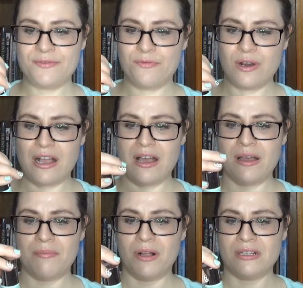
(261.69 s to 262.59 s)

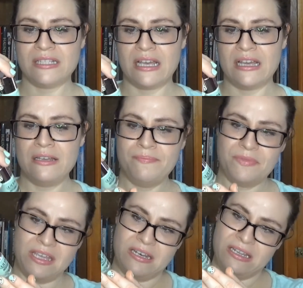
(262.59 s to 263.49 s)
from Ulta,
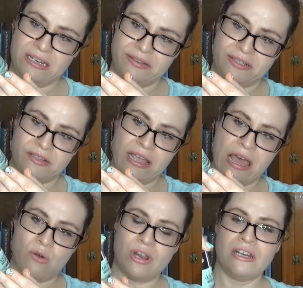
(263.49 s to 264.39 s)
and it is
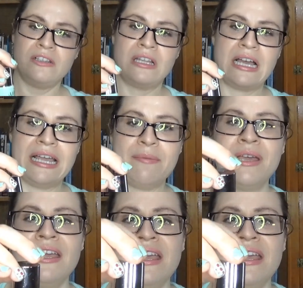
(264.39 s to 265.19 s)
Out on a Lime,